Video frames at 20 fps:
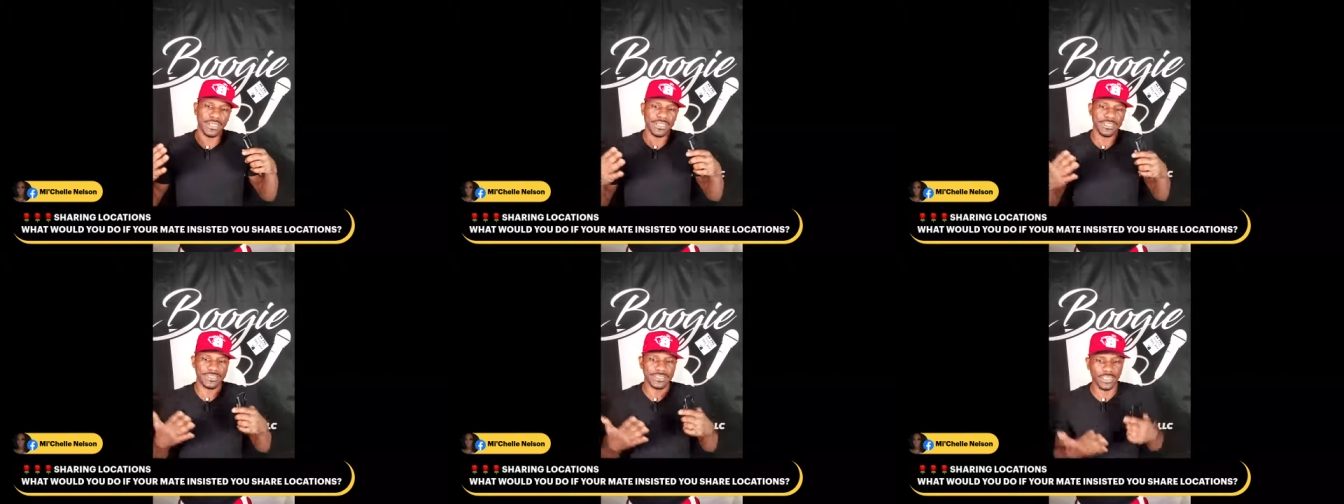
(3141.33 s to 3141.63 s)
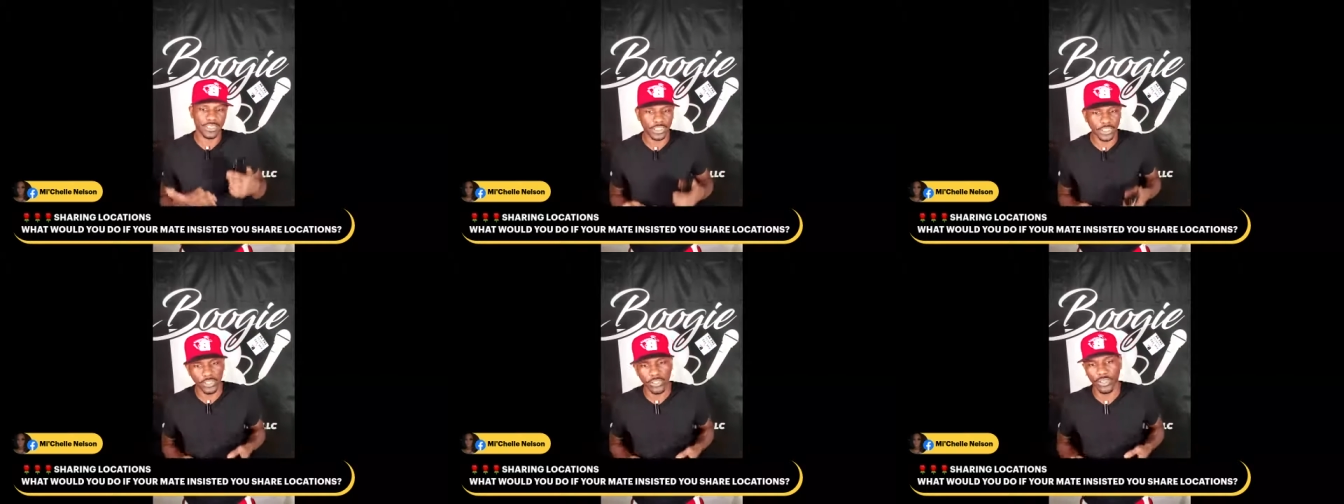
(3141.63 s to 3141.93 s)
of
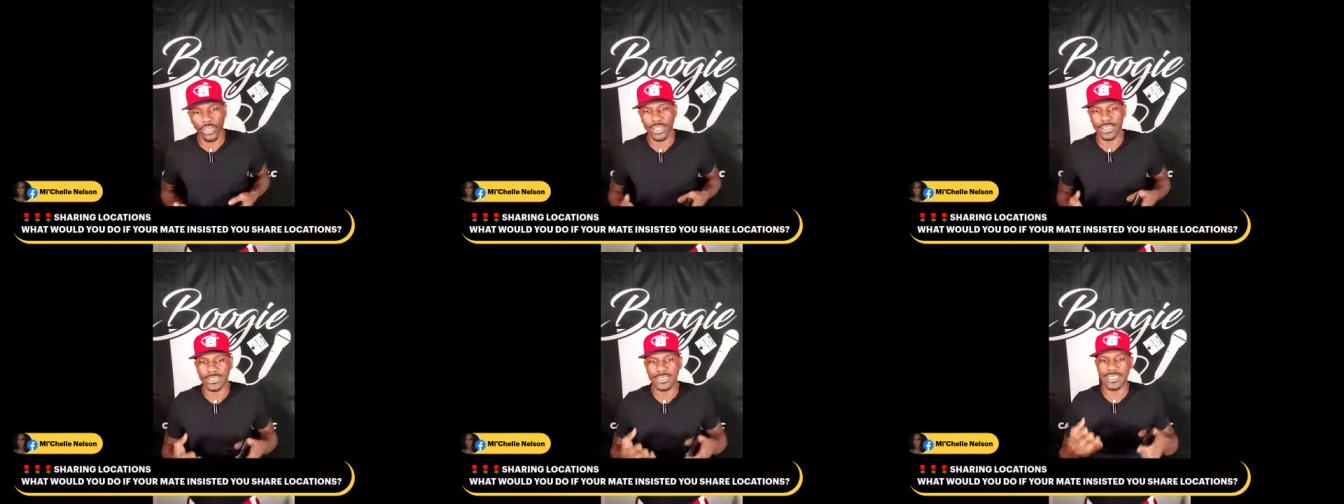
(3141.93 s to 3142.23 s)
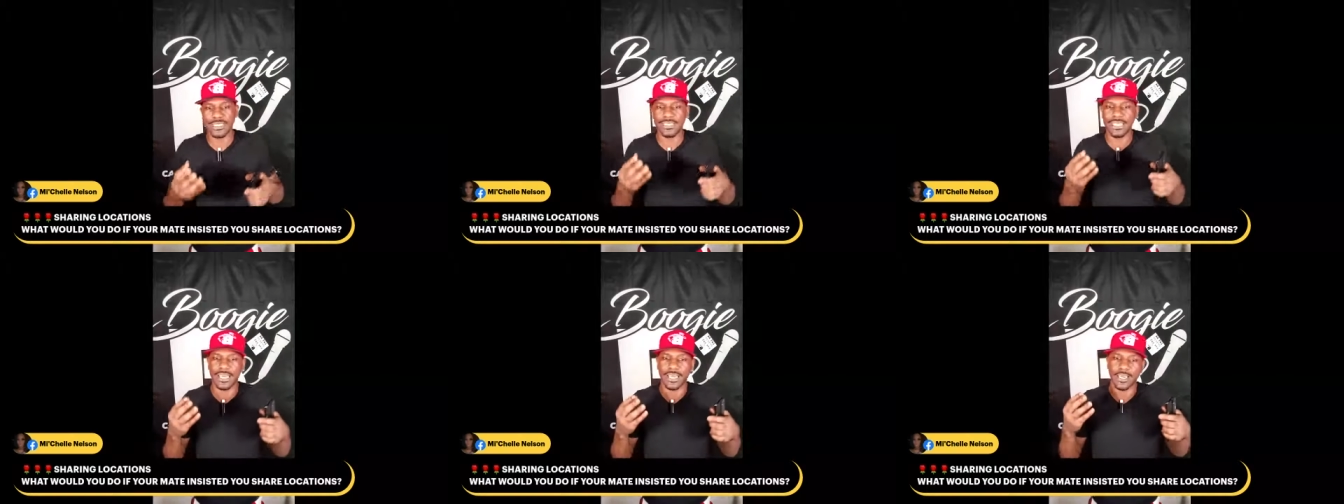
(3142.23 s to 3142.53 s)

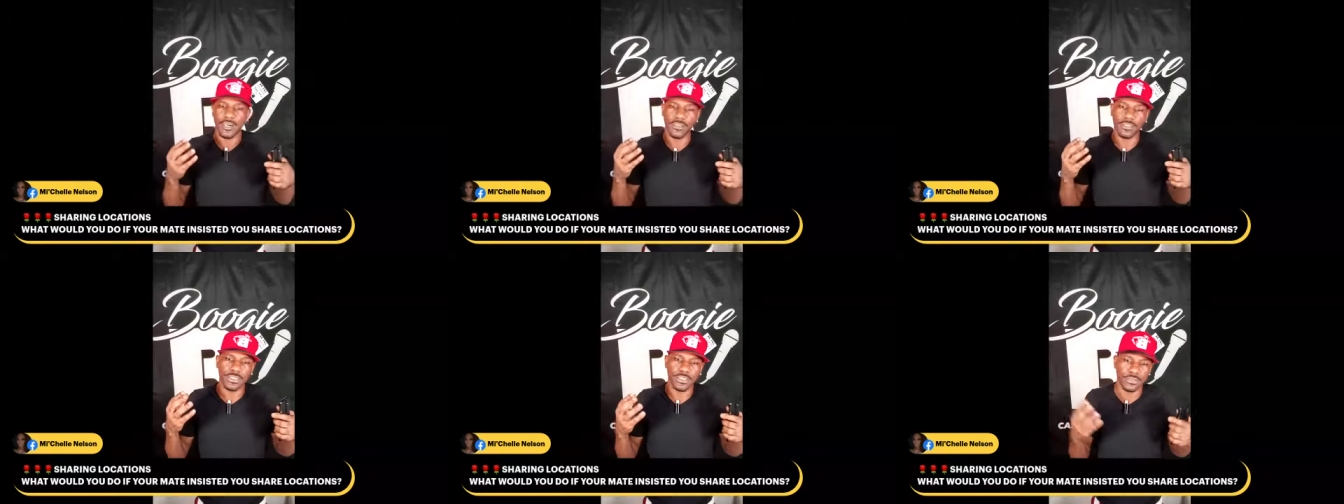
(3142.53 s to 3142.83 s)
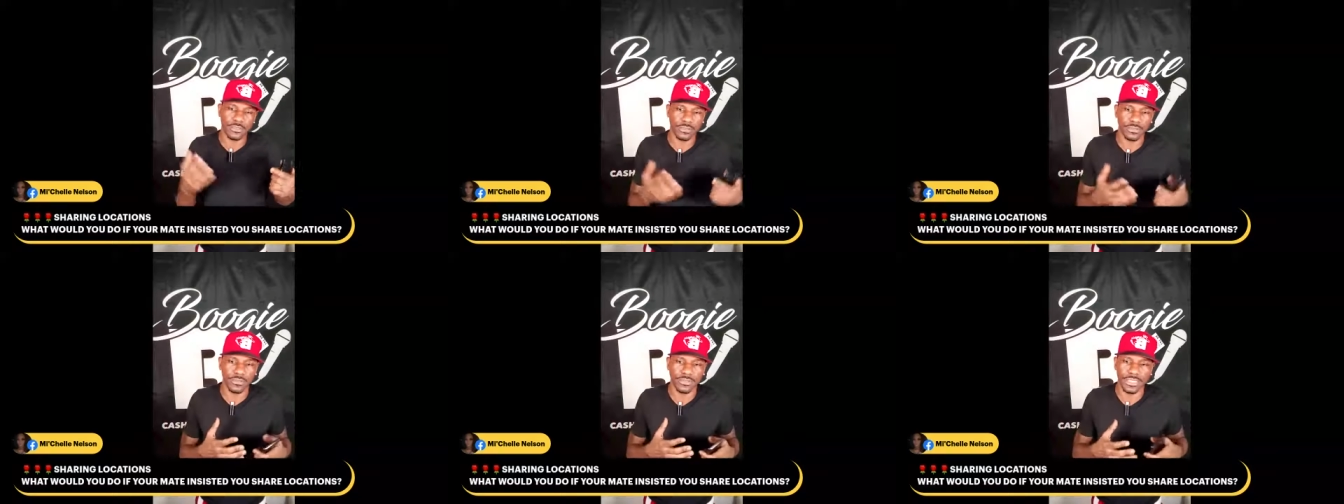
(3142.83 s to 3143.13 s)
insecurity that
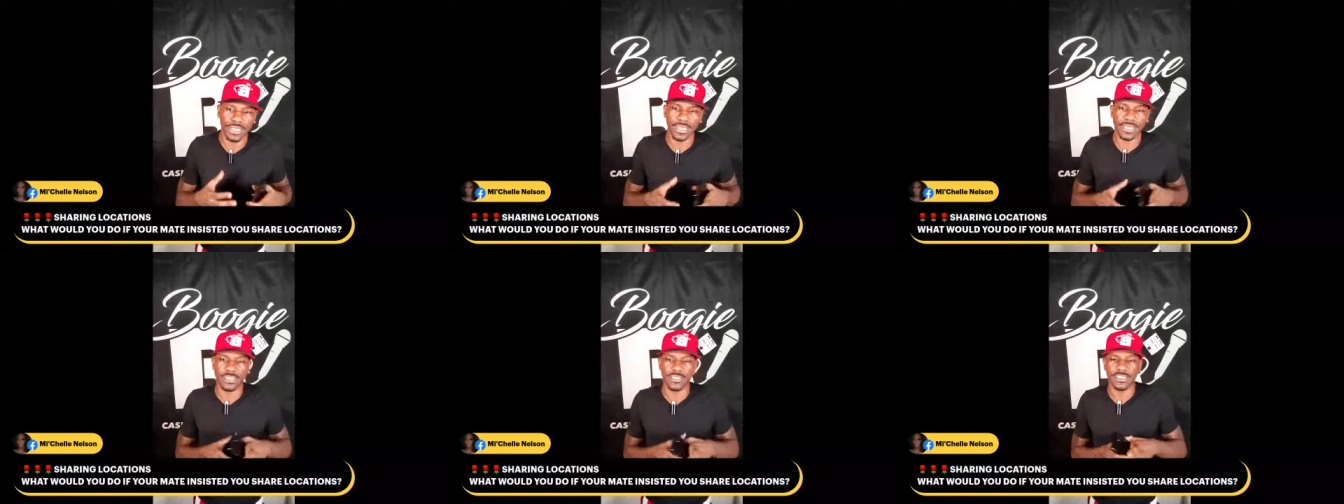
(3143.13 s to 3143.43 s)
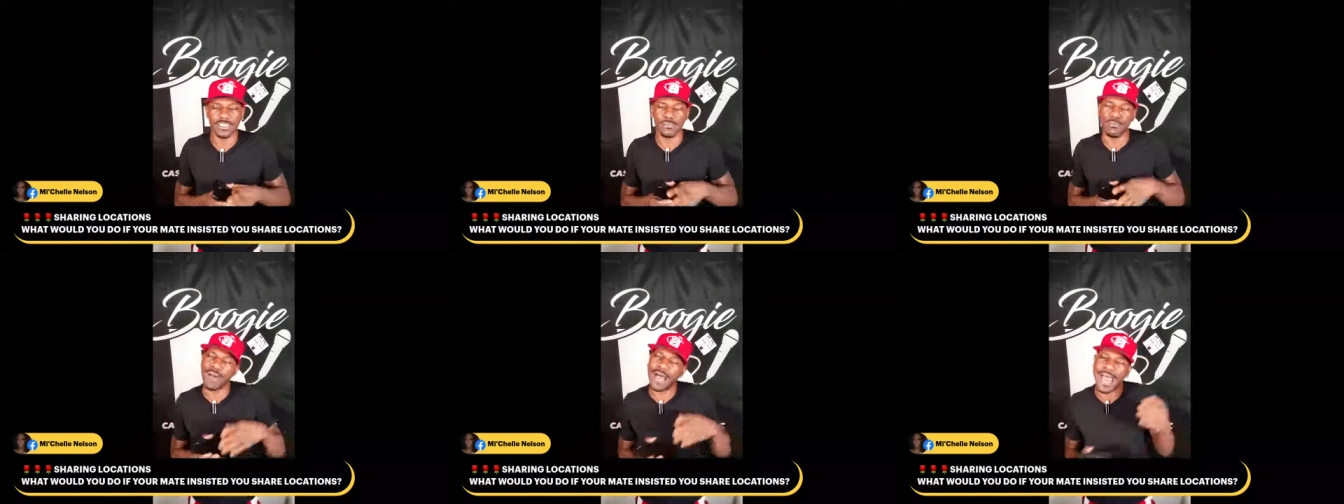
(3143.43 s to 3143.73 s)
could that could
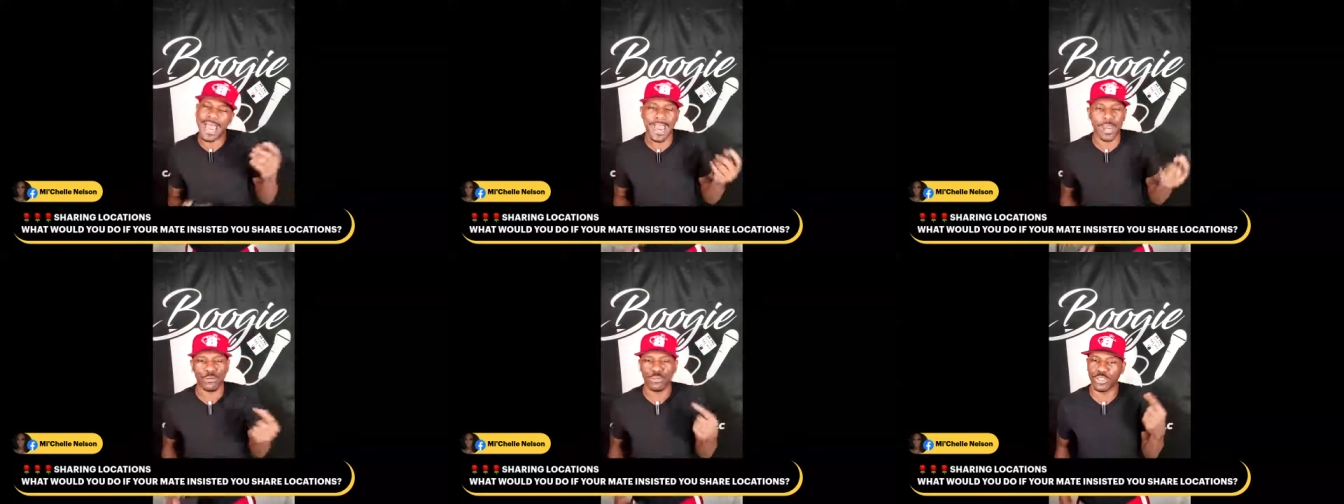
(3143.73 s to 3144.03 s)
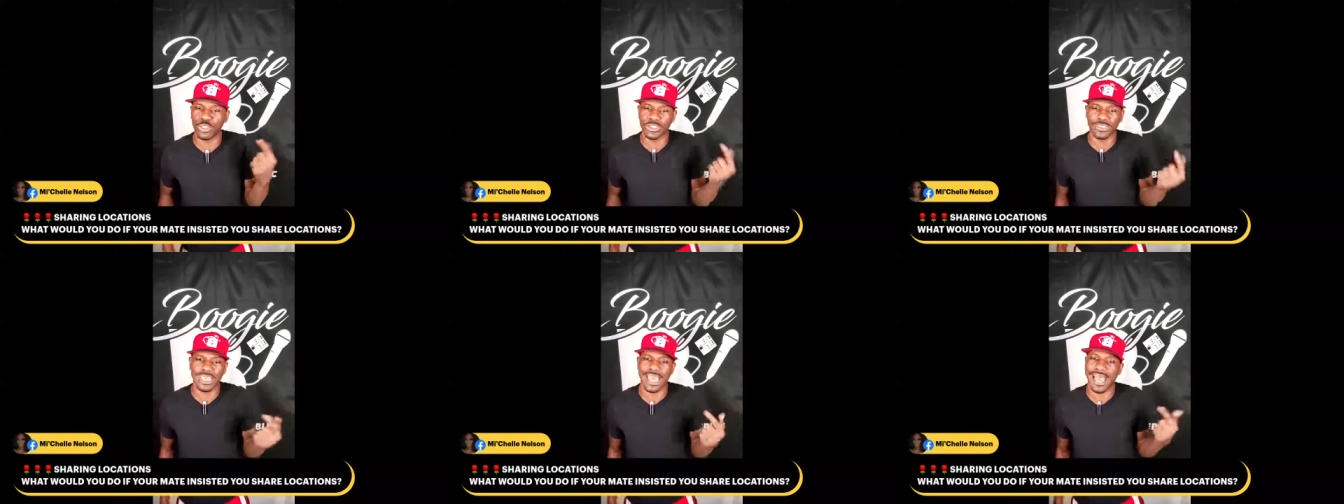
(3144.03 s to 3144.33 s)

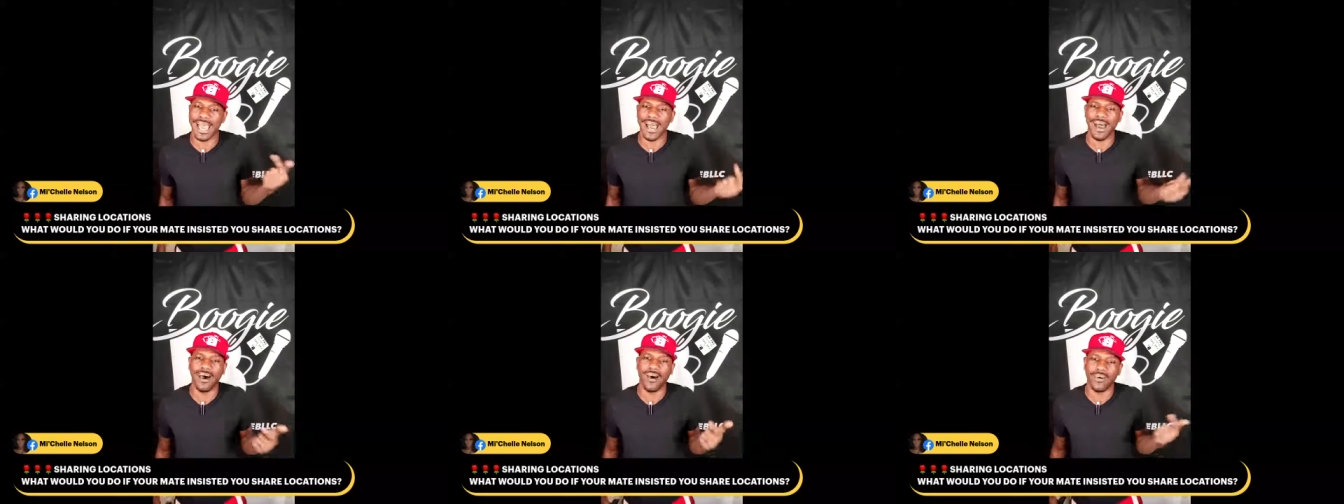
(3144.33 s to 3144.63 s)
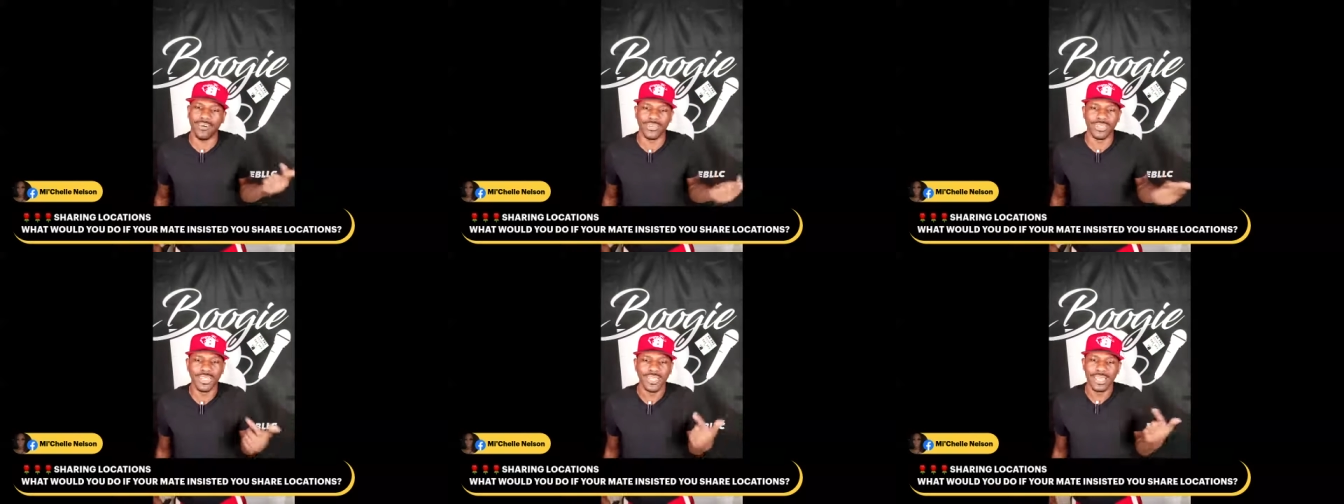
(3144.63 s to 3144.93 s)
spiral
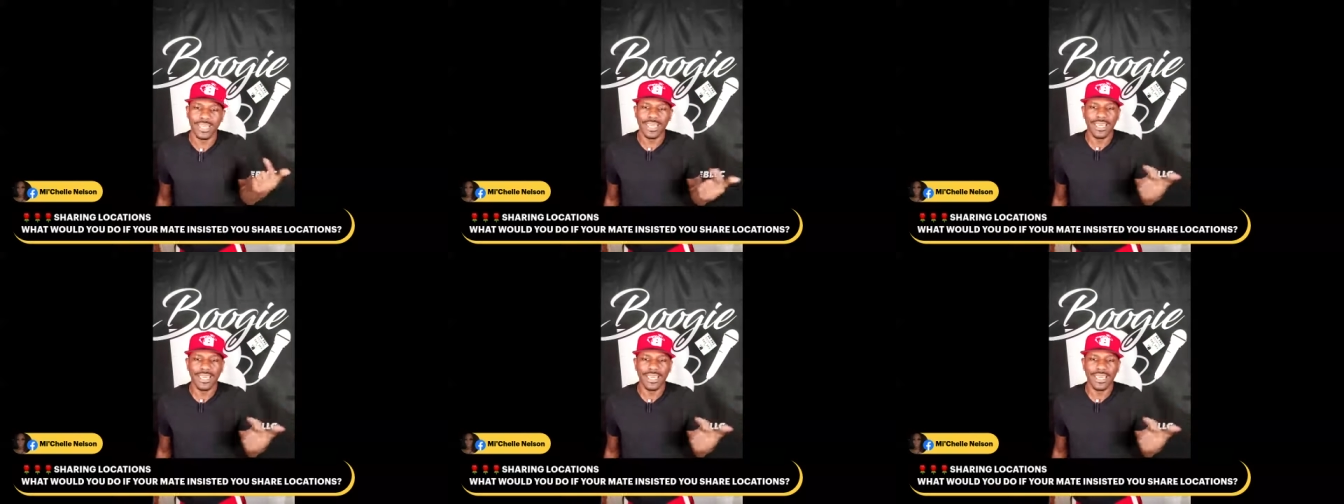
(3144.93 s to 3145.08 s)
down